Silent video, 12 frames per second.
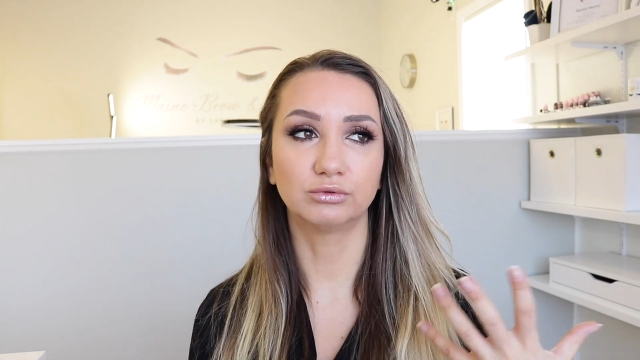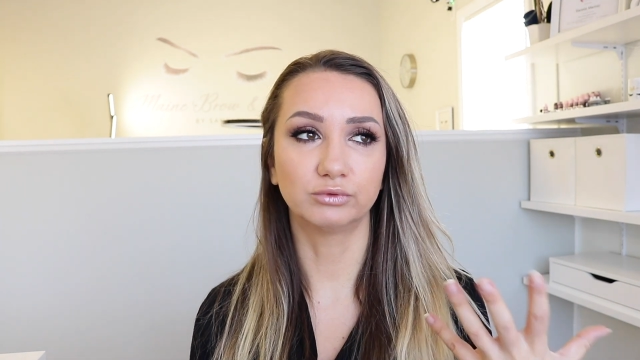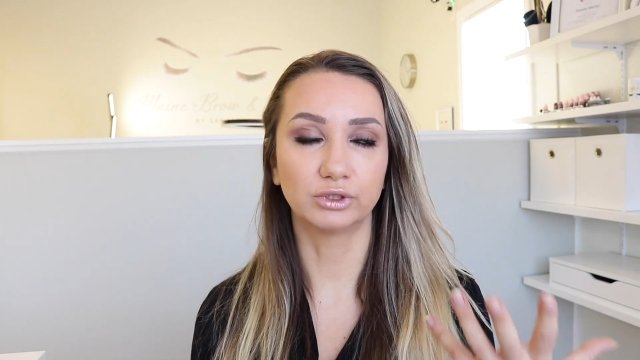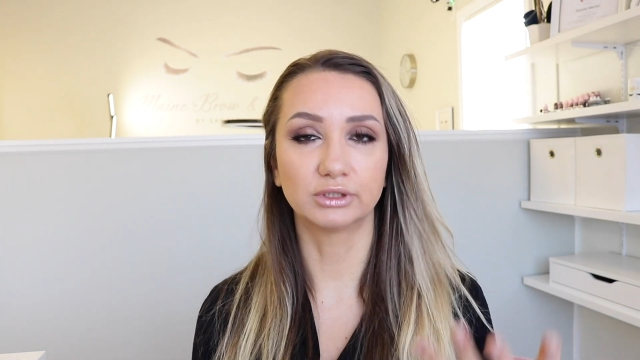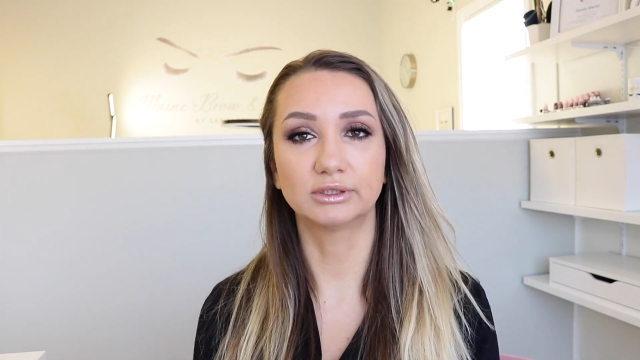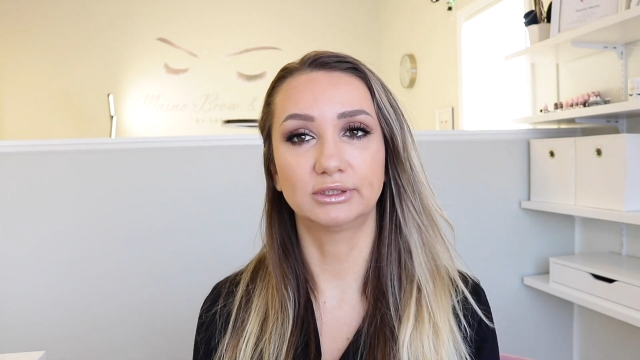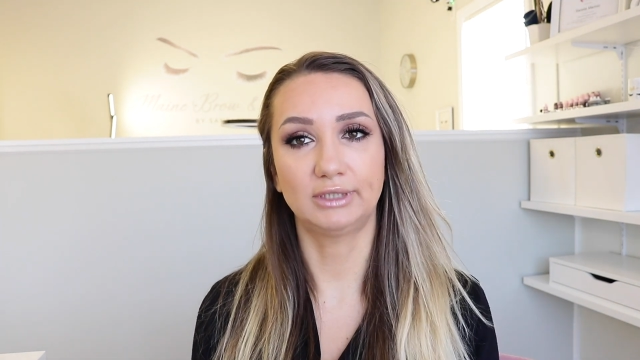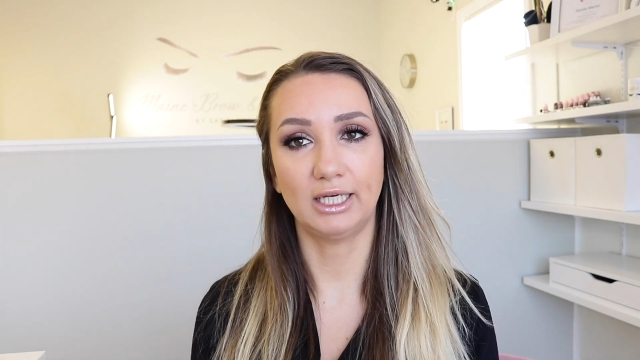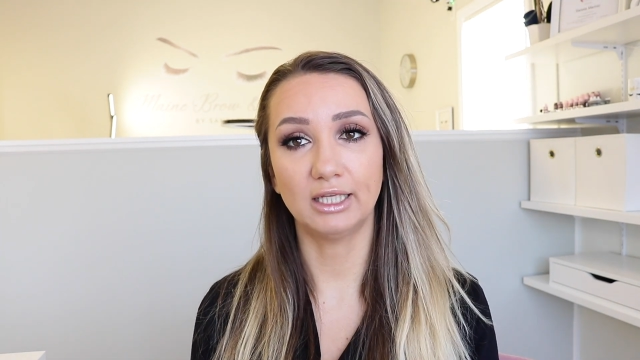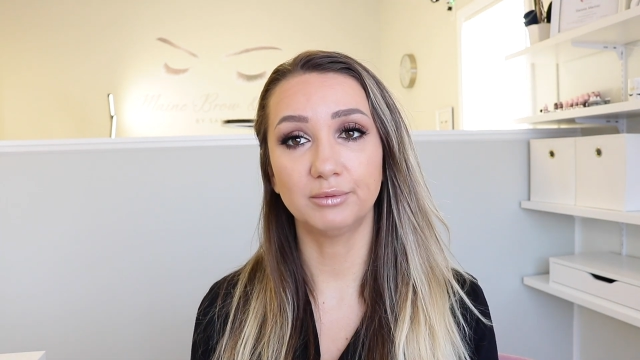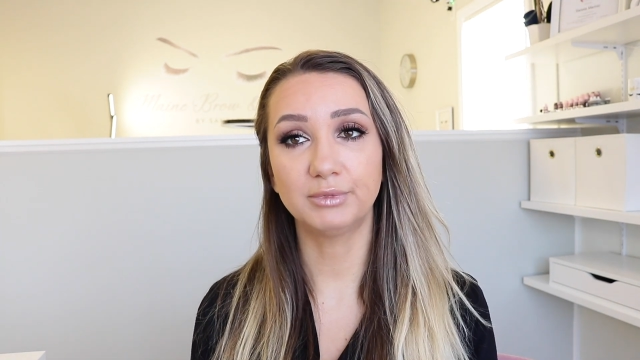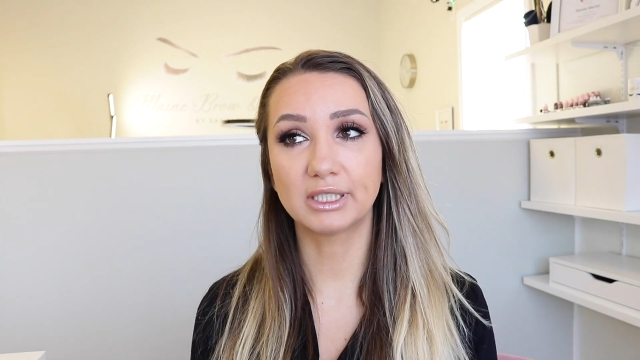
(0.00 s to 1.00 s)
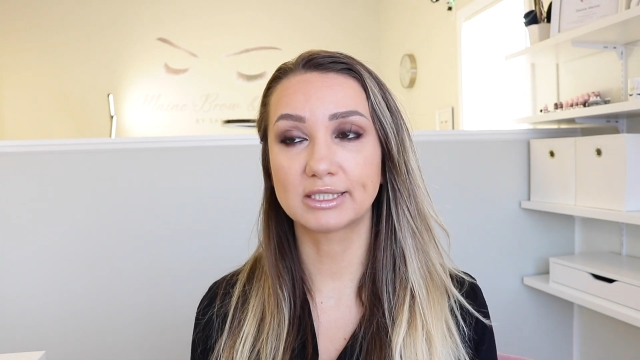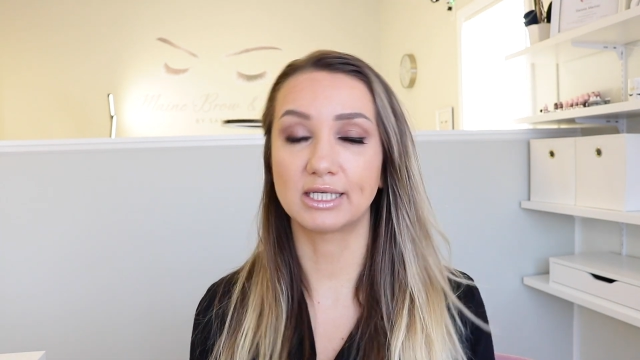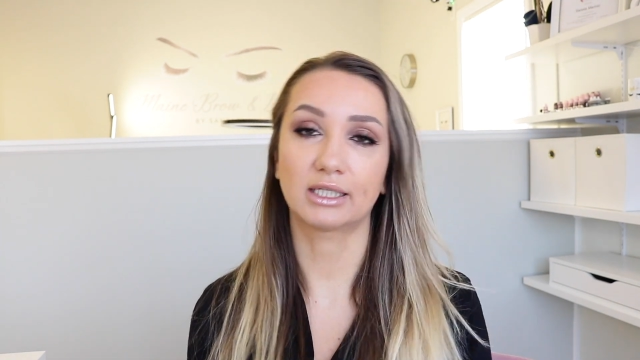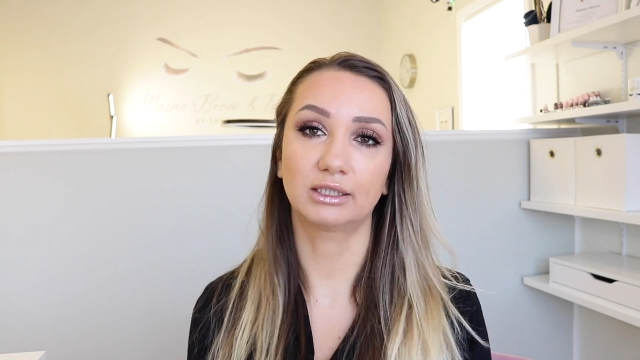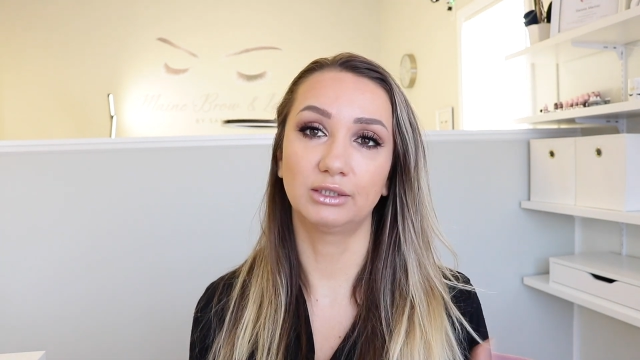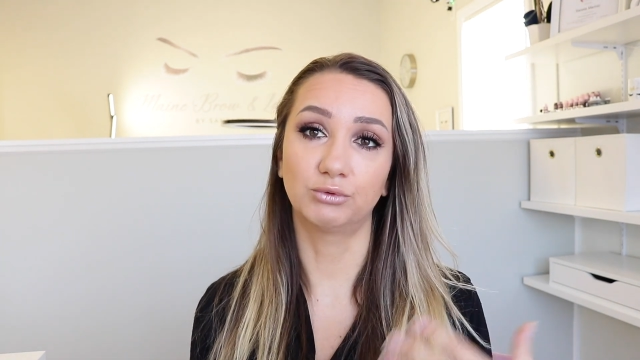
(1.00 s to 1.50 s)
will tell me
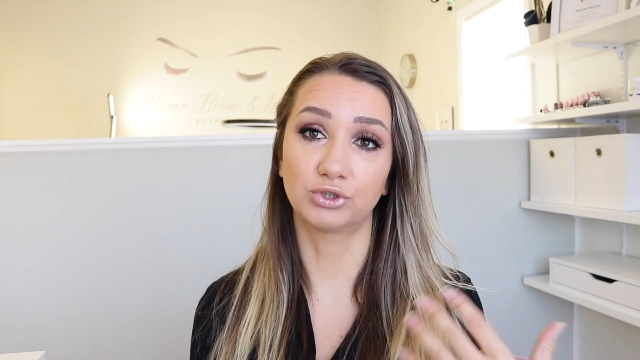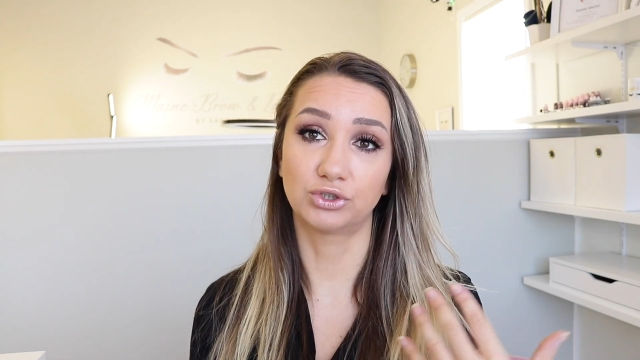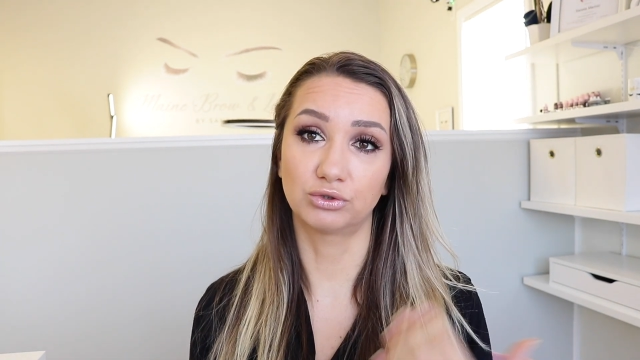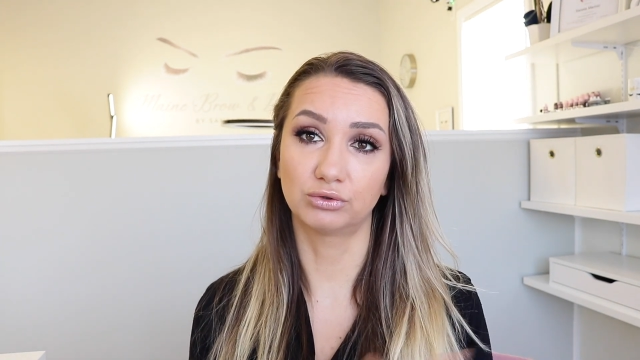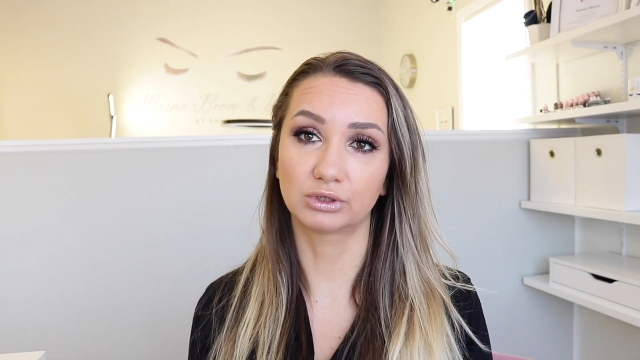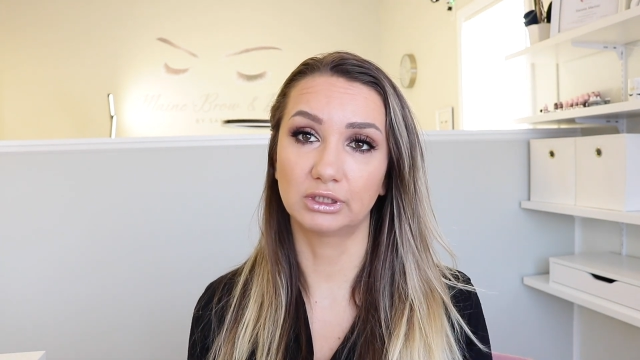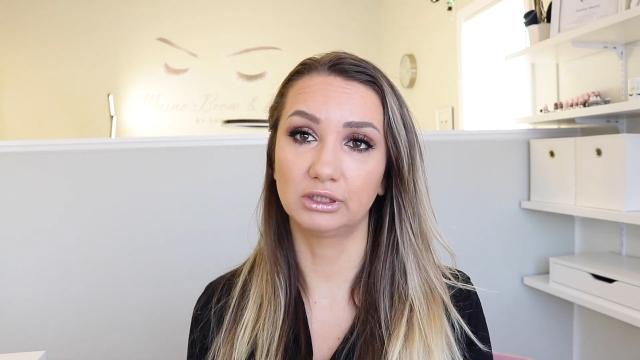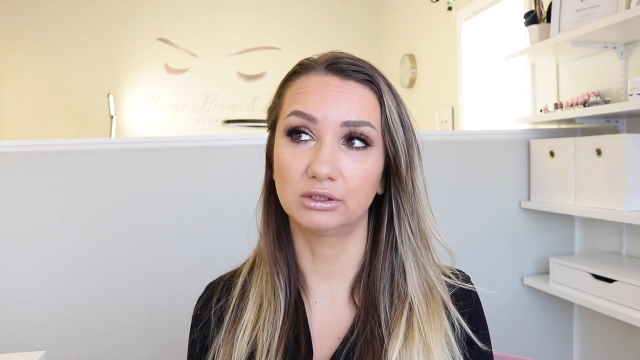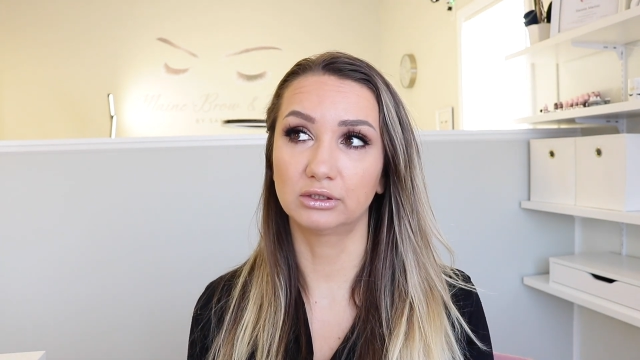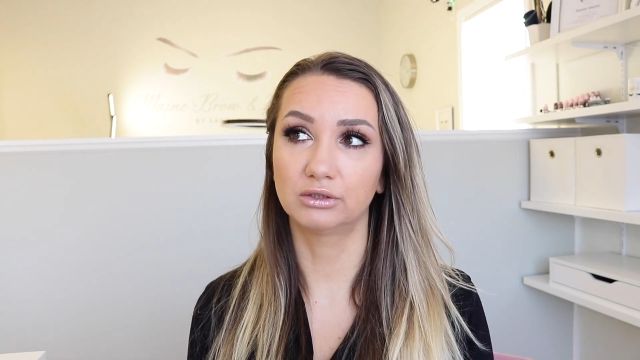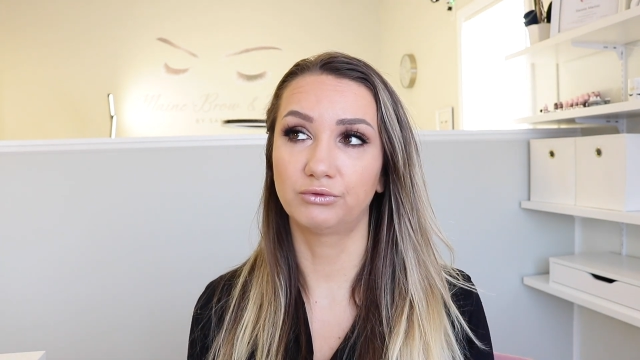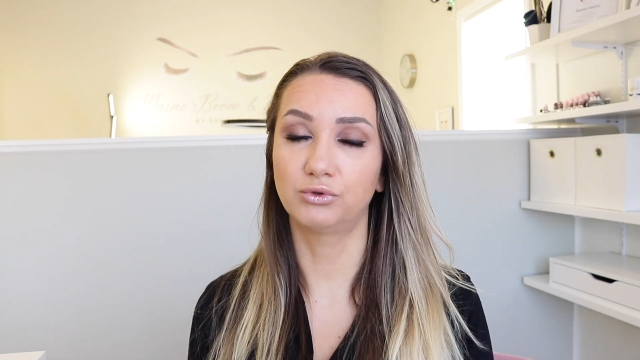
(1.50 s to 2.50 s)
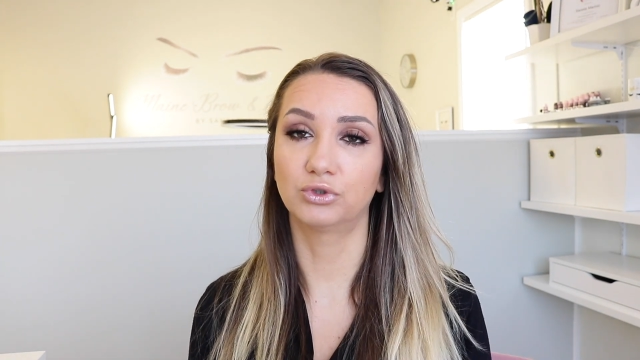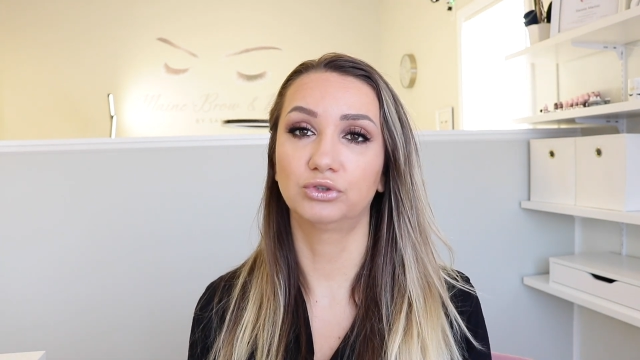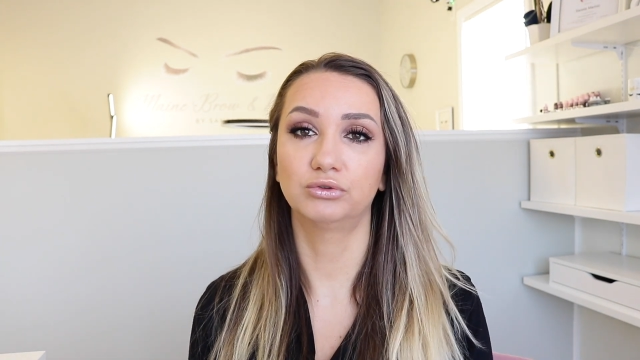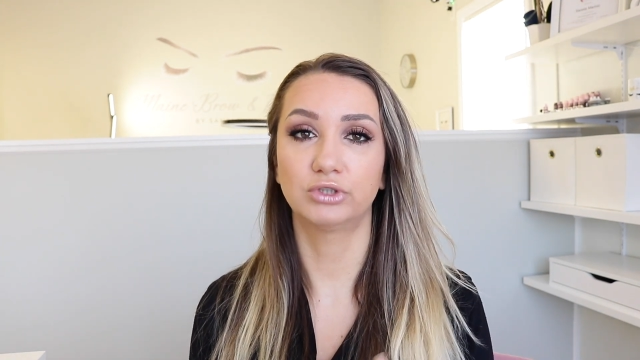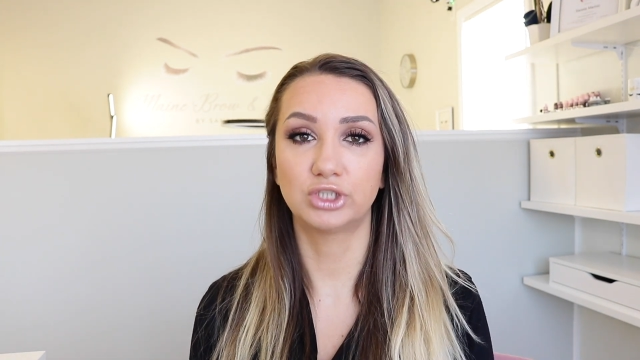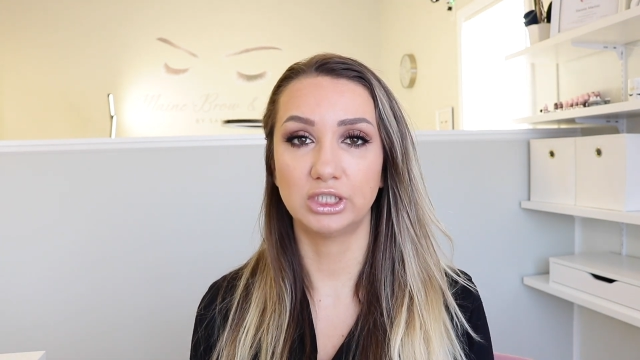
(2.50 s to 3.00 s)
exactly what you're looking for
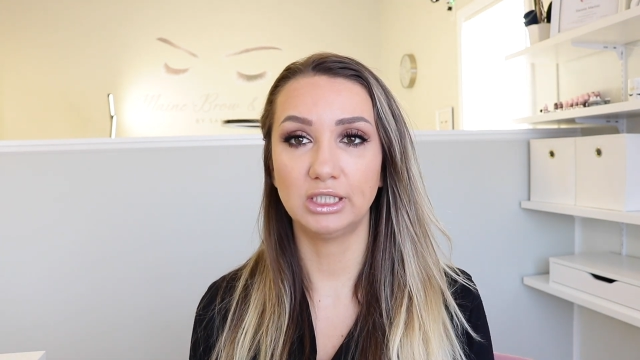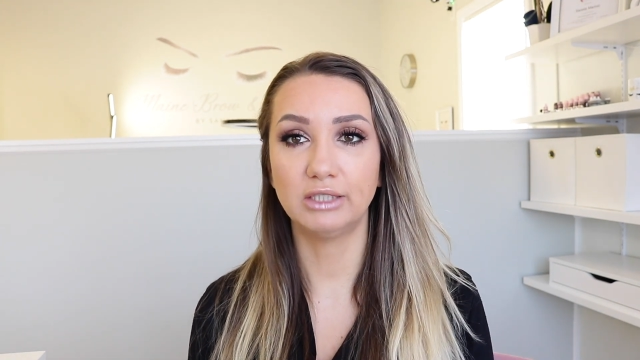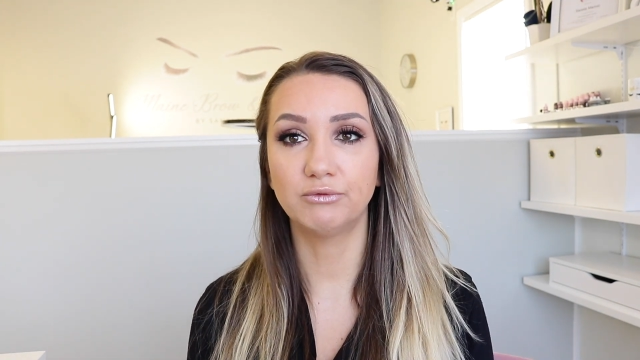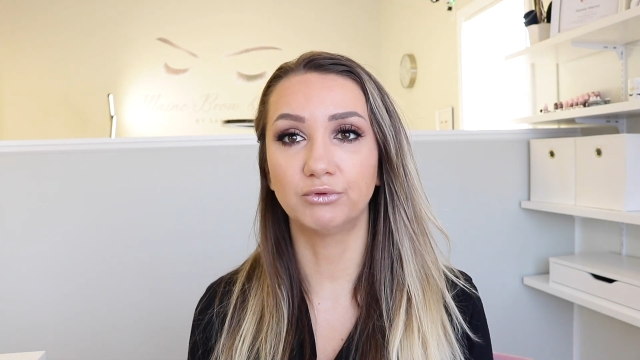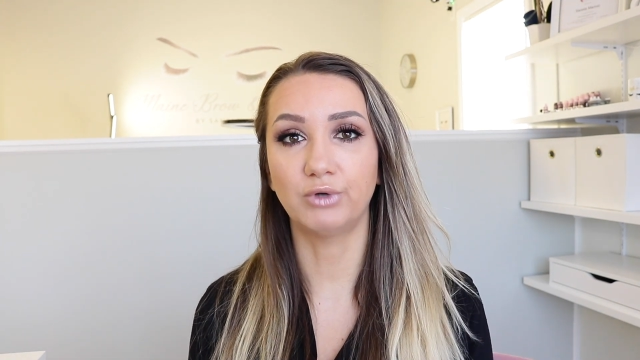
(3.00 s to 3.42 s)
to achieve,